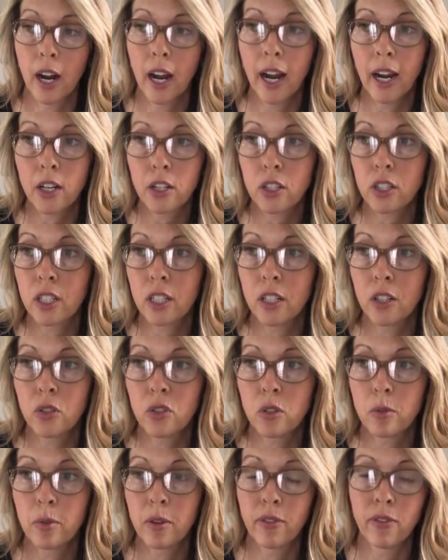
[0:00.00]
I actually
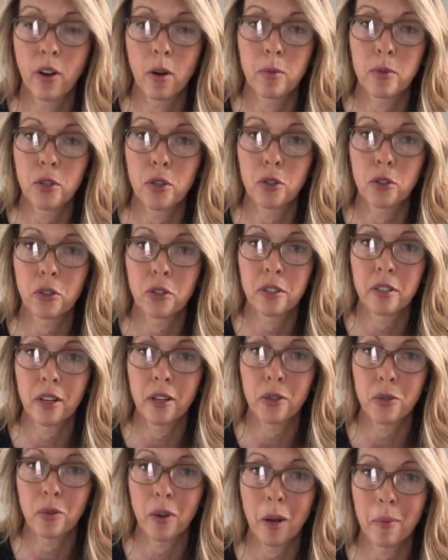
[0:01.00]
used to be a pharmaceutical
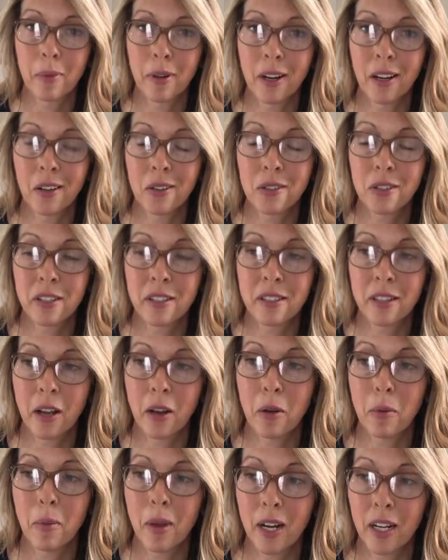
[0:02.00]
sales rep, and I used to
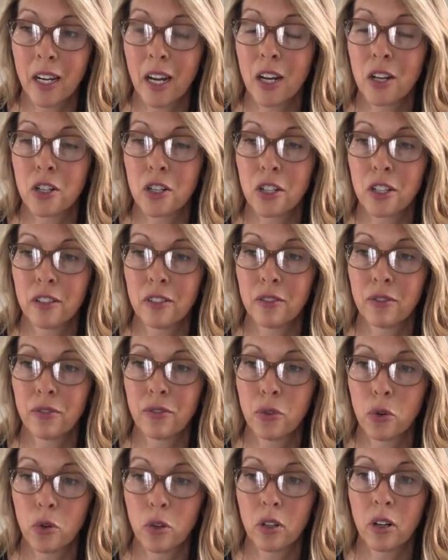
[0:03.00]
sell medication
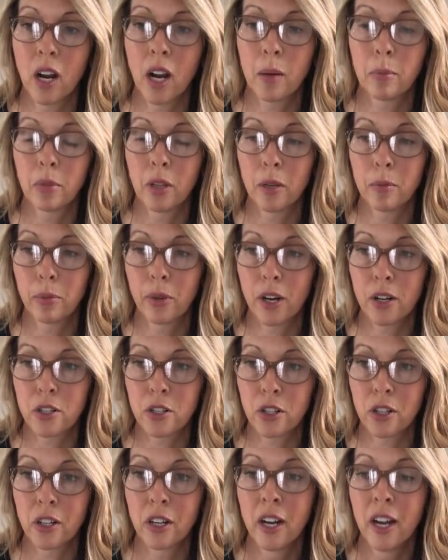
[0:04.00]
for high blood
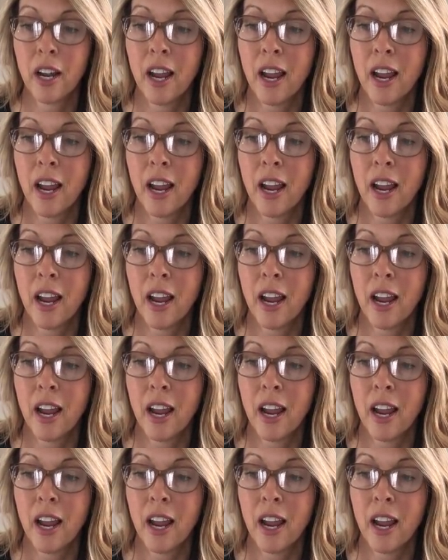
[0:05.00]
pressure.